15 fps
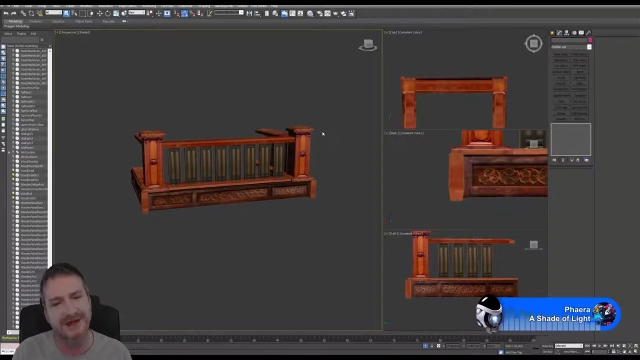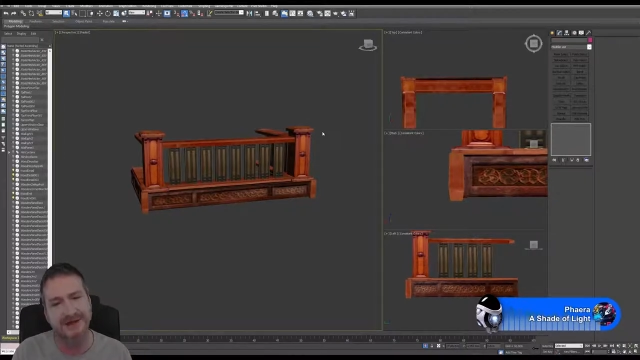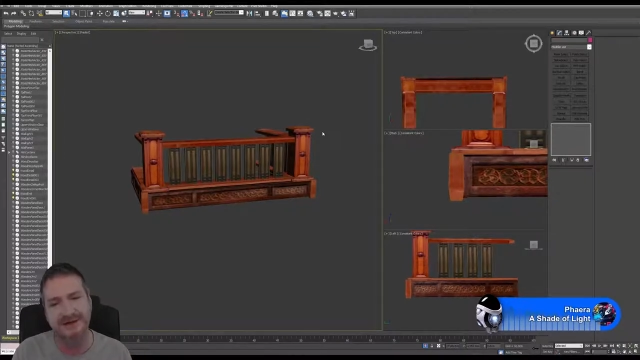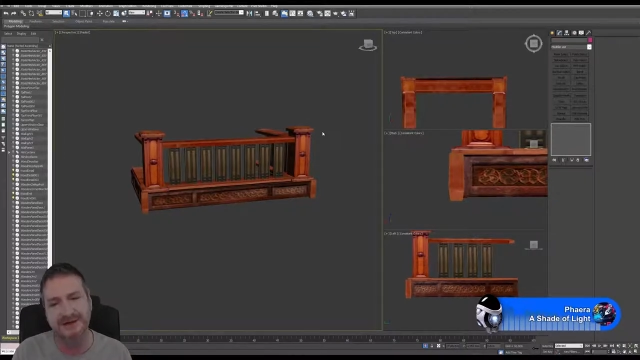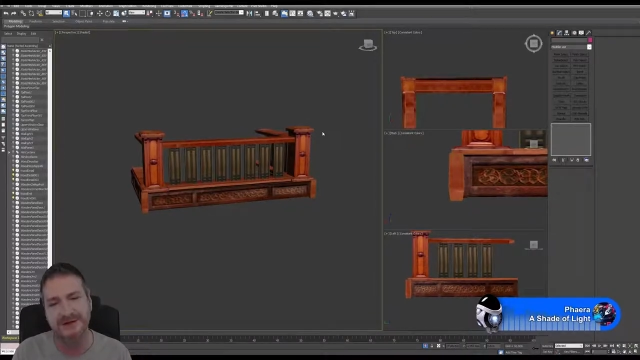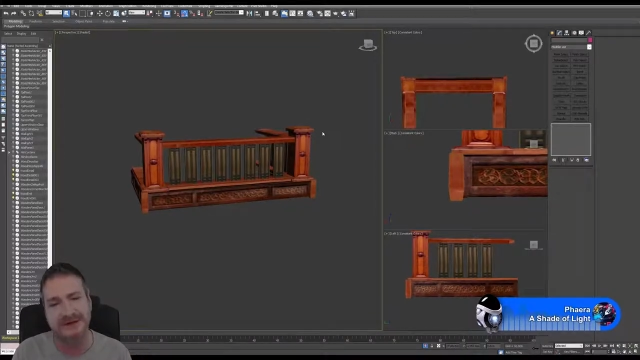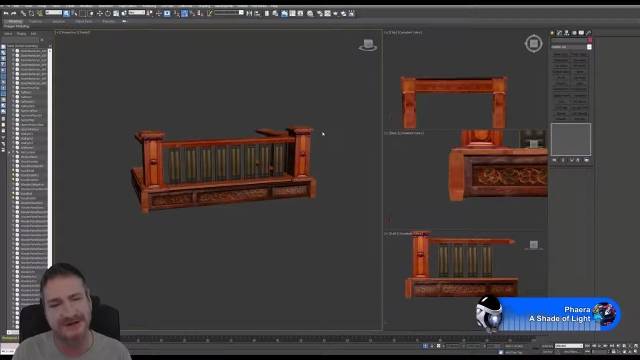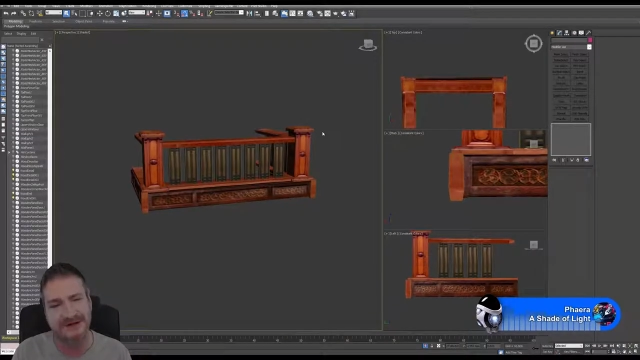And
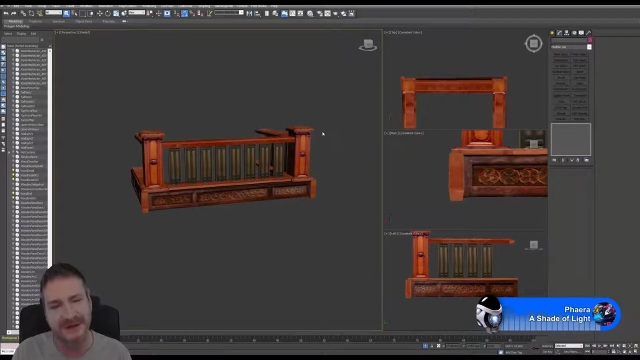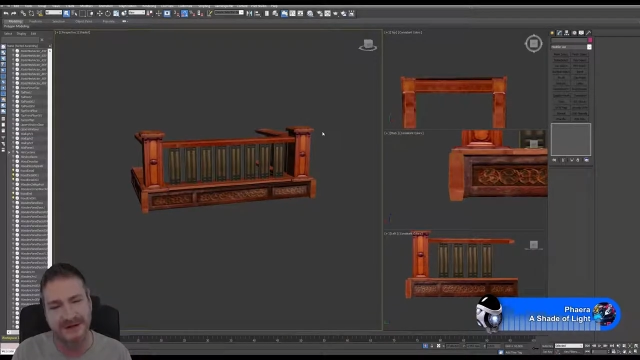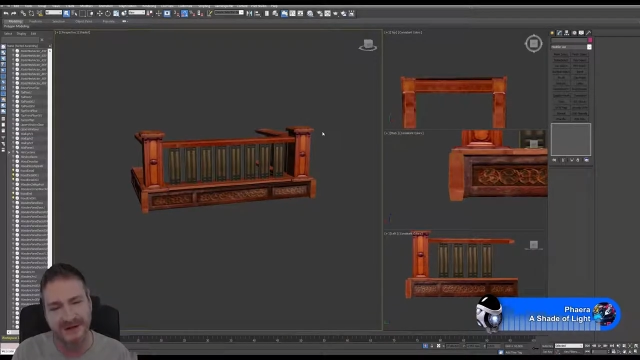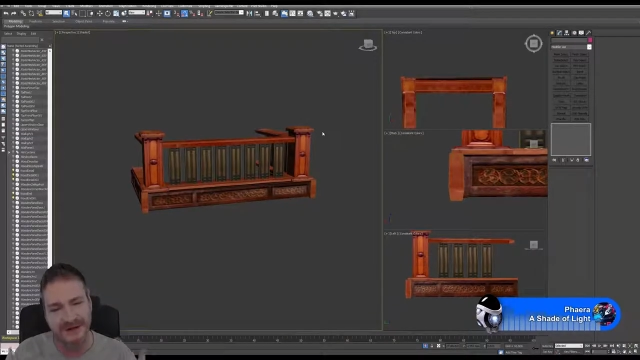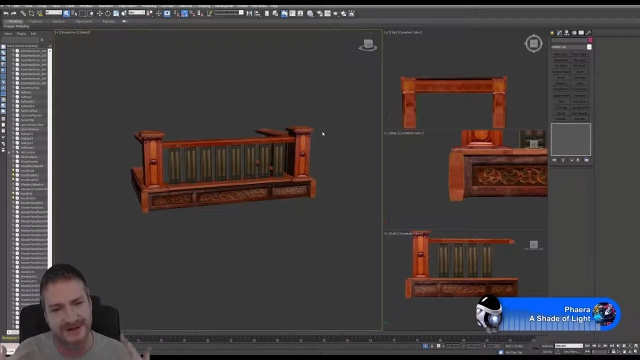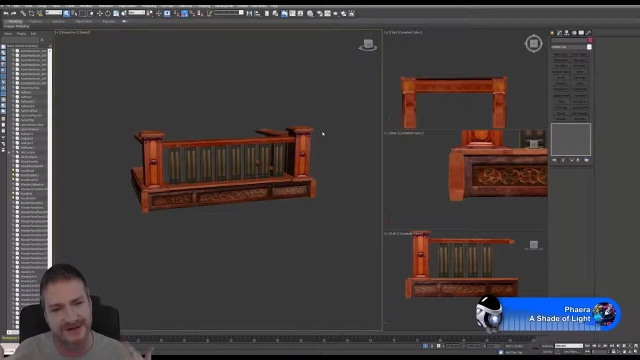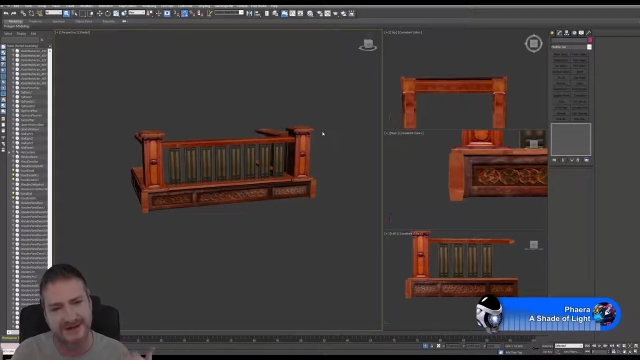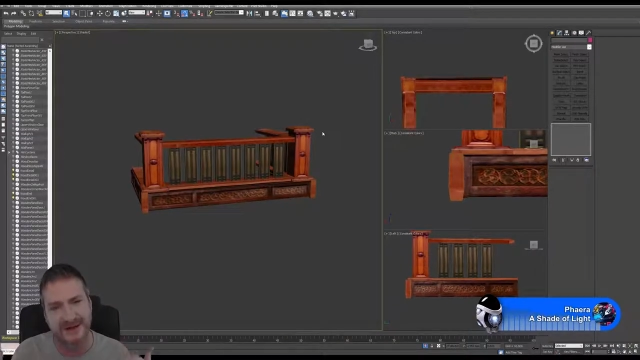it's all
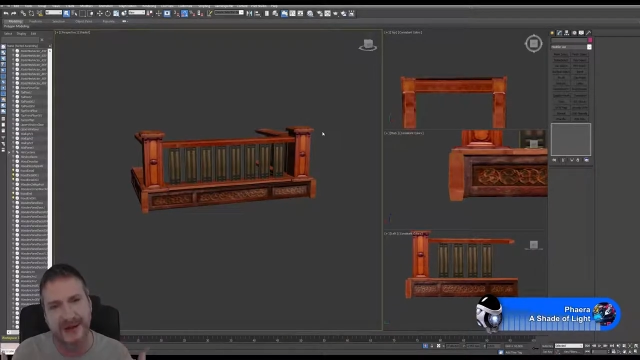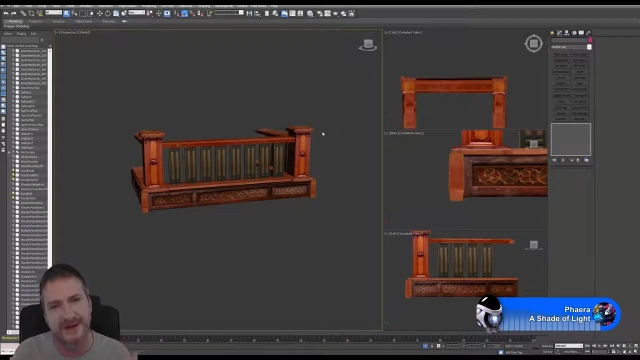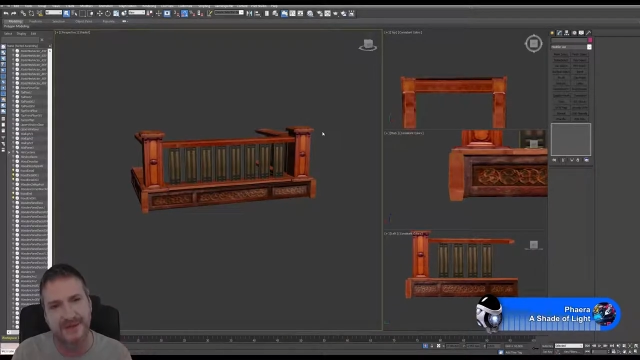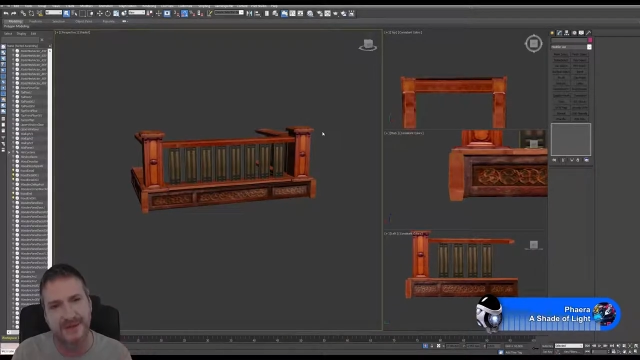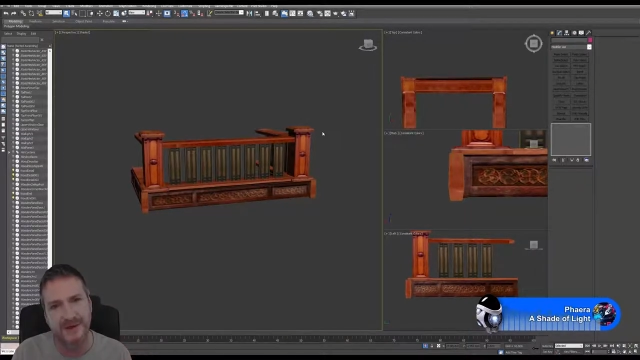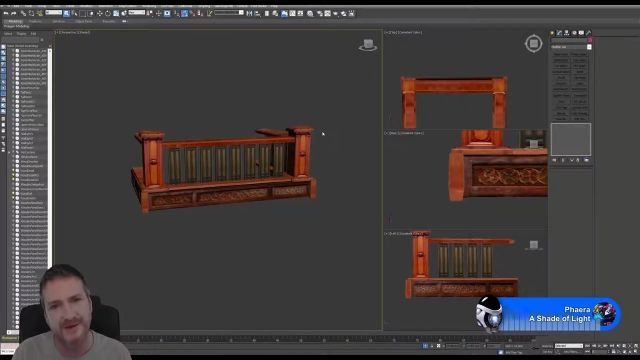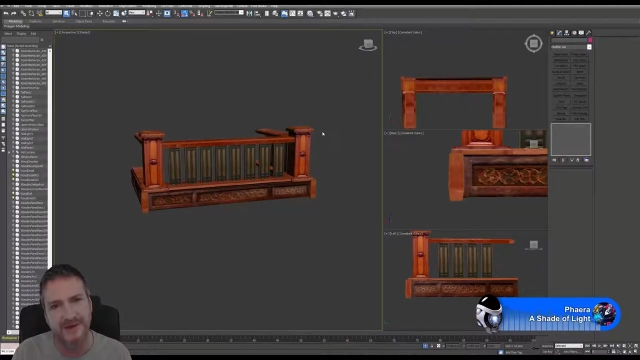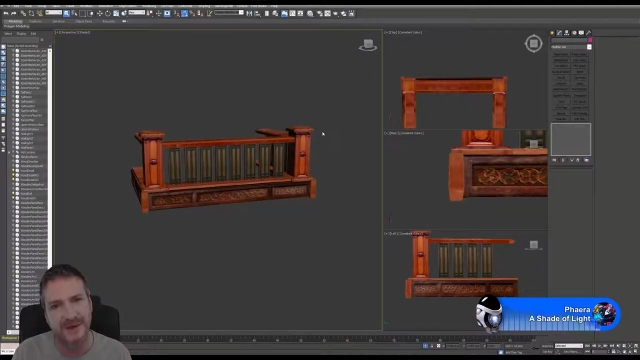exactly the
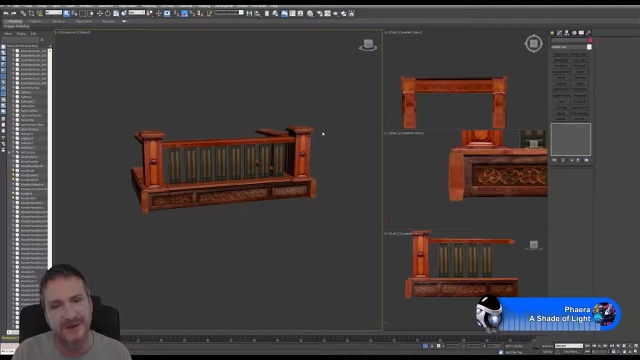same